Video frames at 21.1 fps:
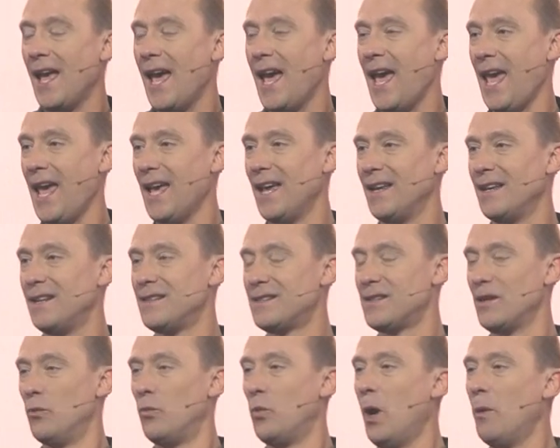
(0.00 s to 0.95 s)
And
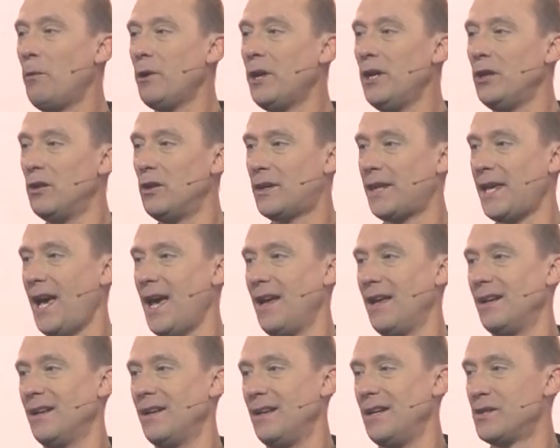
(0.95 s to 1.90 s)
what we're gonna look
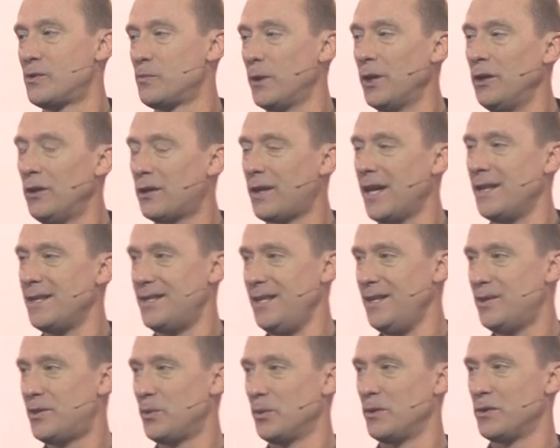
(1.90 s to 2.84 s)
at is we're gonna look at
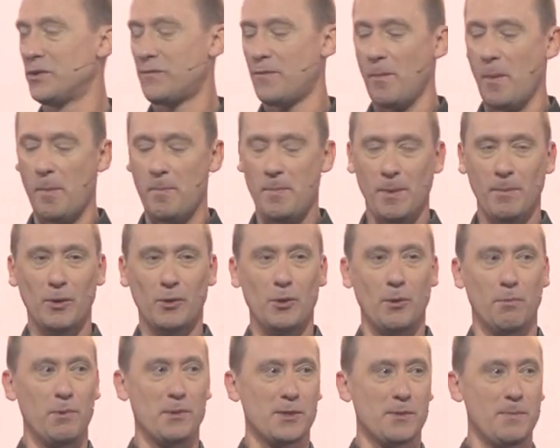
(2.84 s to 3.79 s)
detours from a biblical
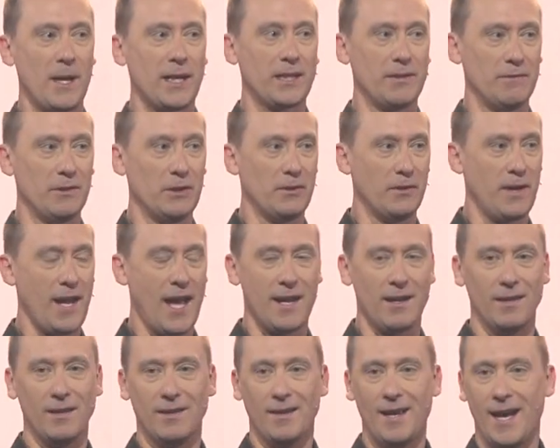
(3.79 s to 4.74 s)
perspective and learn how
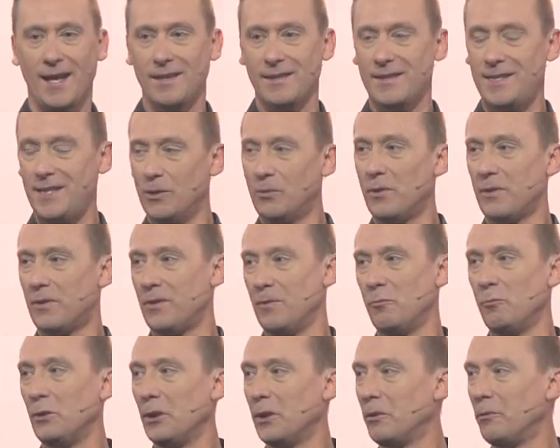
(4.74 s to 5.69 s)
to deal with
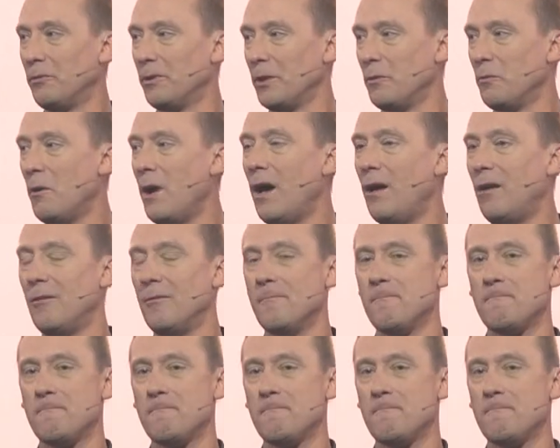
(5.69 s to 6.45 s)
them really, really well,